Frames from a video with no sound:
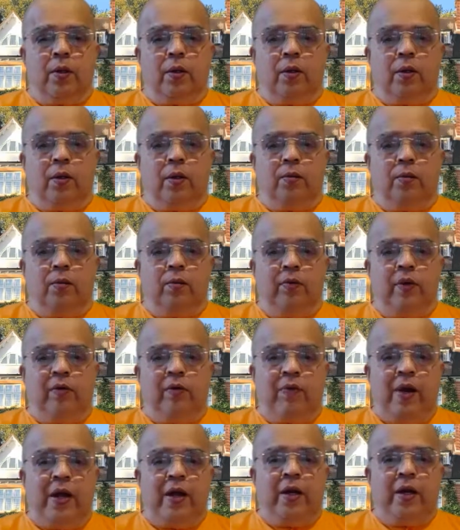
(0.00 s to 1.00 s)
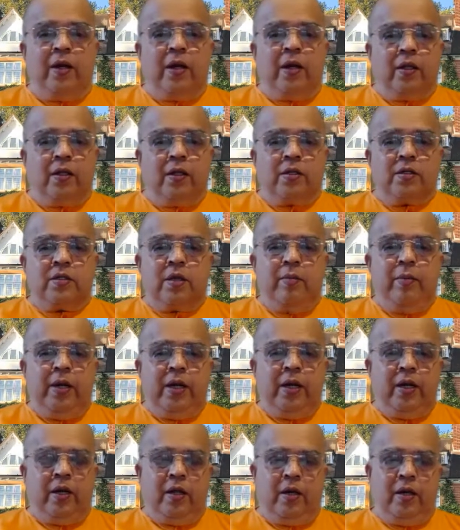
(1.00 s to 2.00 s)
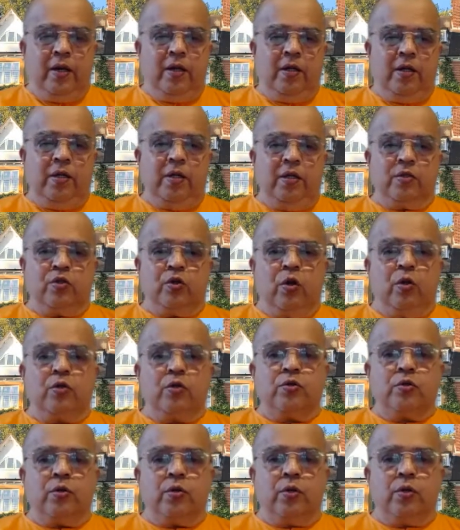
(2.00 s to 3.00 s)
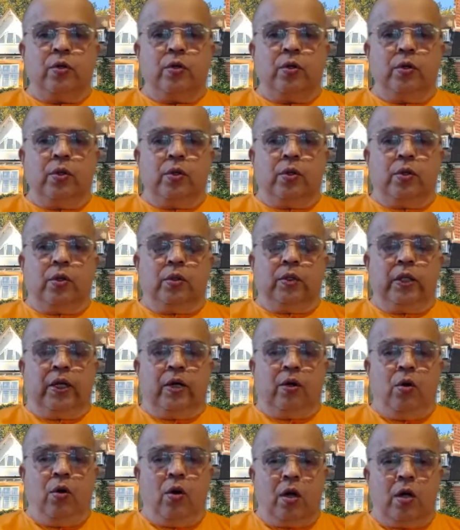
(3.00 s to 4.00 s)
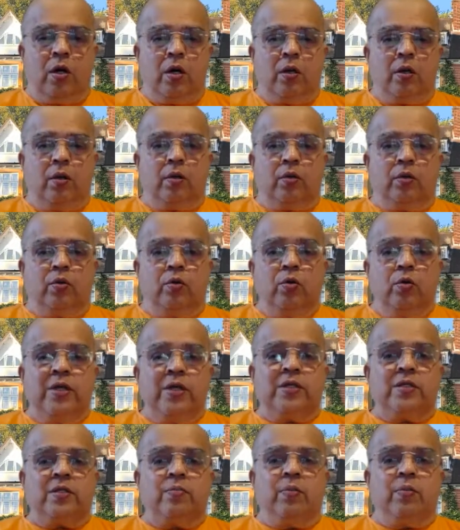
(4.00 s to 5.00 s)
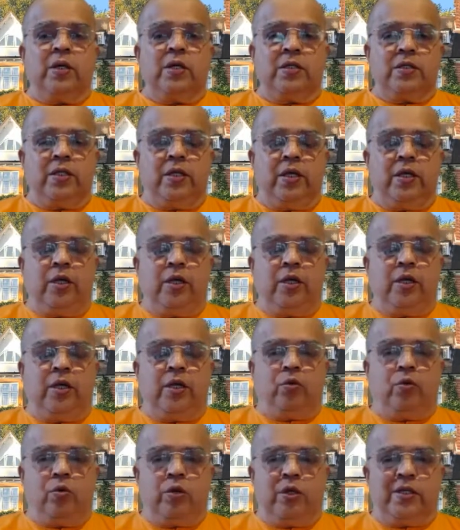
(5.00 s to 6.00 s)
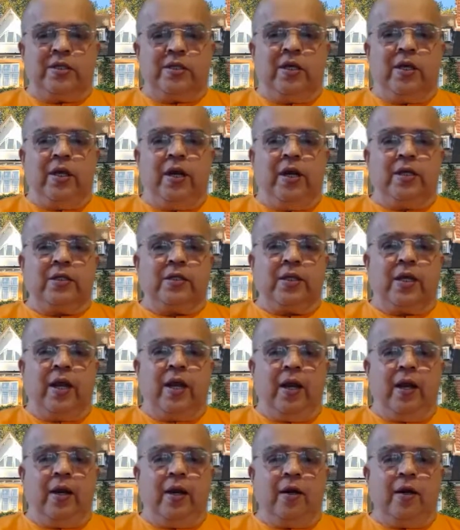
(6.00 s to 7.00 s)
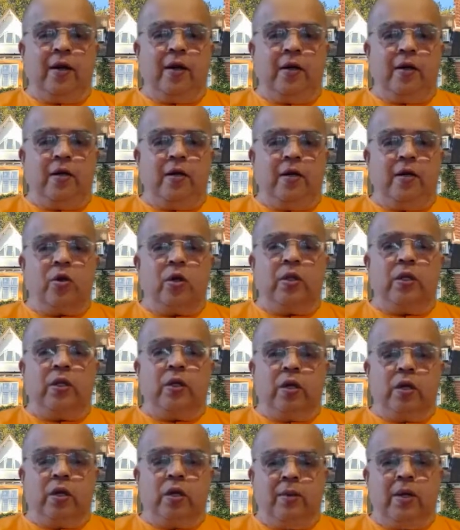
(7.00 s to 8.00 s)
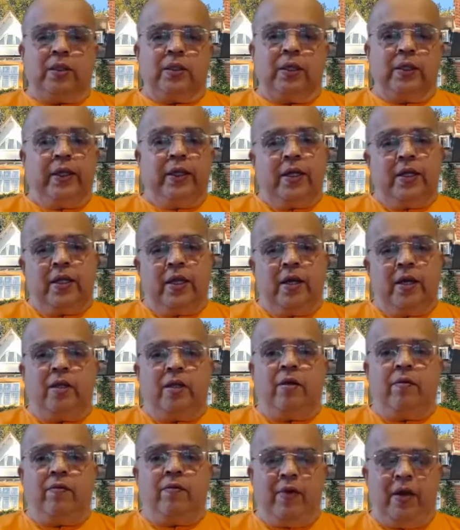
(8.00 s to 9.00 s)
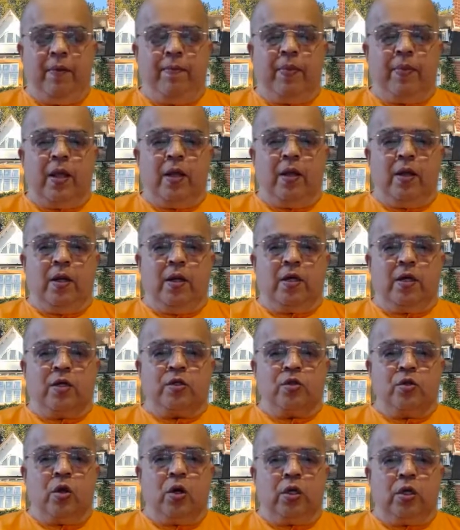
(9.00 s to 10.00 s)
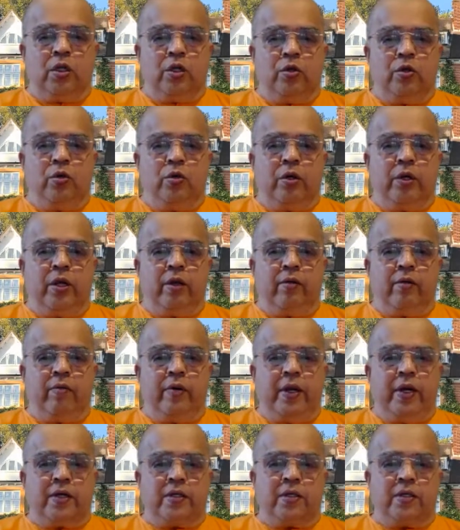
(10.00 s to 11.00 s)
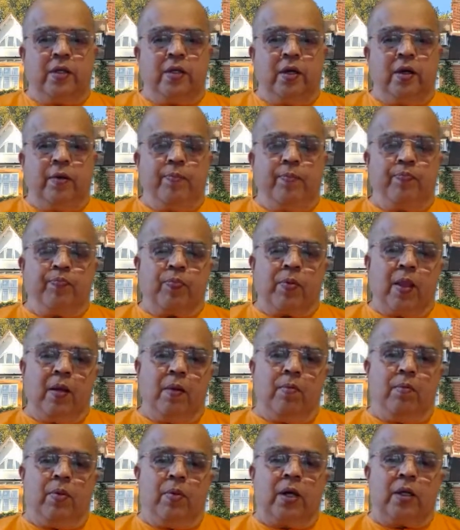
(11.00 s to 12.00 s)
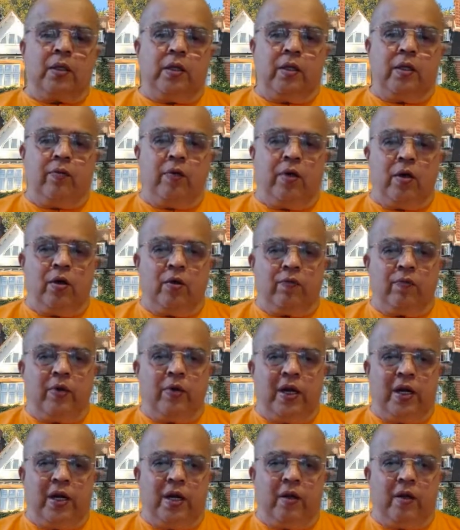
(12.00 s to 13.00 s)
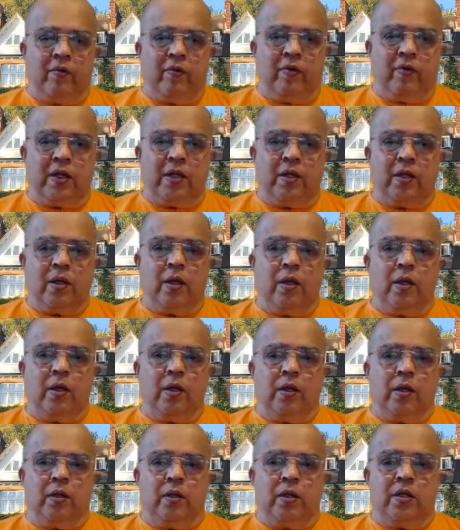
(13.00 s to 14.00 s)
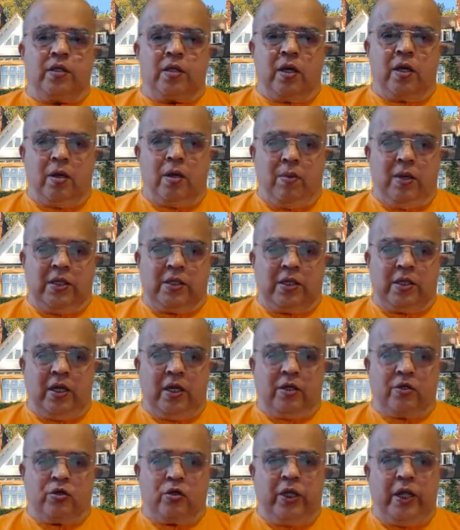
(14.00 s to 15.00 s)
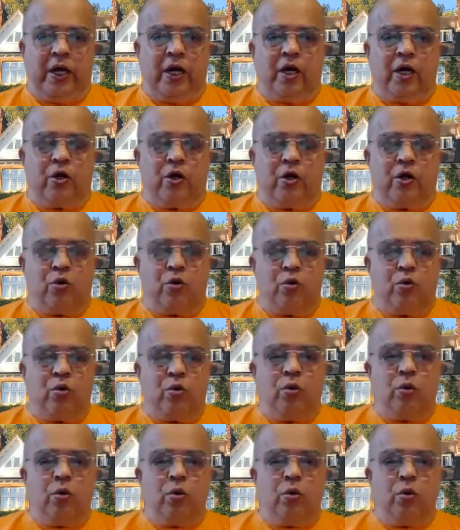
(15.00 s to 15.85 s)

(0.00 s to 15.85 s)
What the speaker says: we will find in other Semitic religions also, that God, through his mercy or through his grace, can destroy the karmasha. That is another way. It's not the yogic way, it's the bhakti way of dealing with this karmasha. So there are two